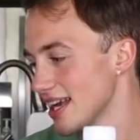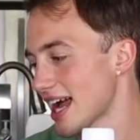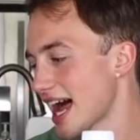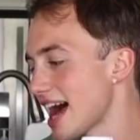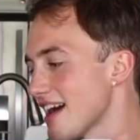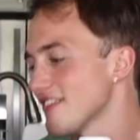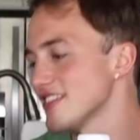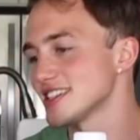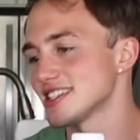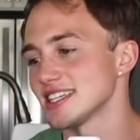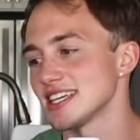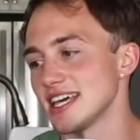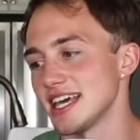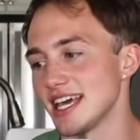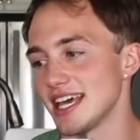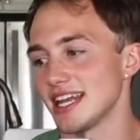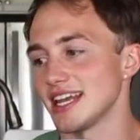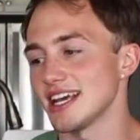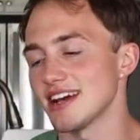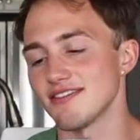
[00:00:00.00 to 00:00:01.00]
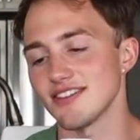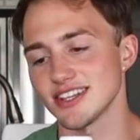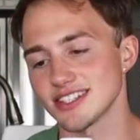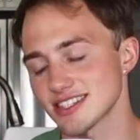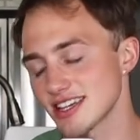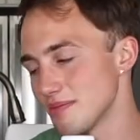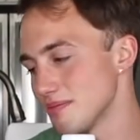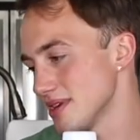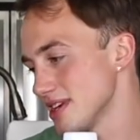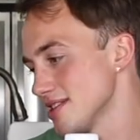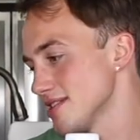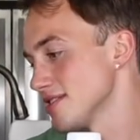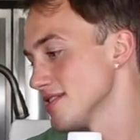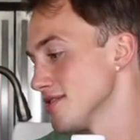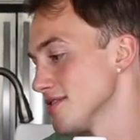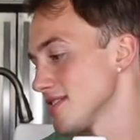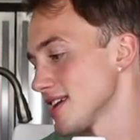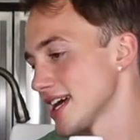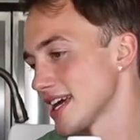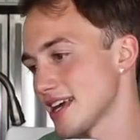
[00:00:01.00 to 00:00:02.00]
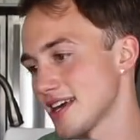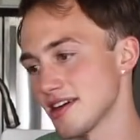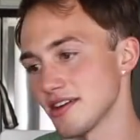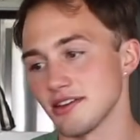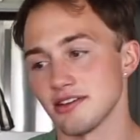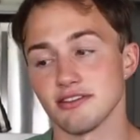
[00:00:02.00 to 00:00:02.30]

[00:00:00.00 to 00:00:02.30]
obviously any of this can be like